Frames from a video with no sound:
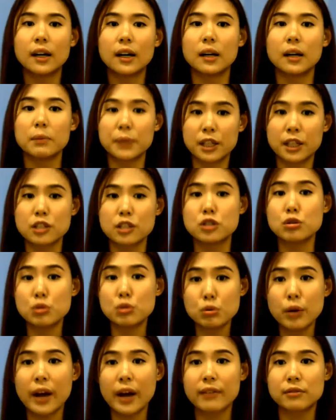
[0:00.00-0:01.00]
because you do
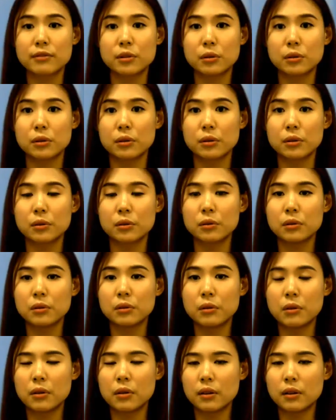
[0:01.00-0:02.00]
have to,
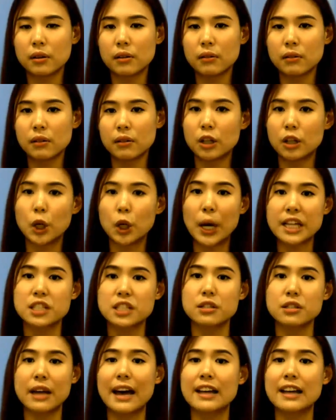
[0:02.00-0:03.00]

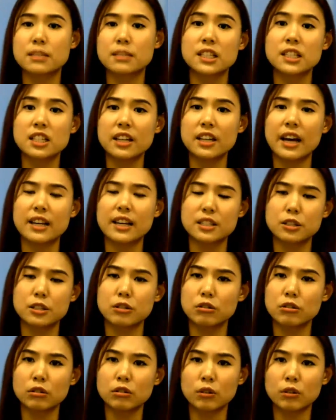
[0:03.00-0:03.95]
especially as you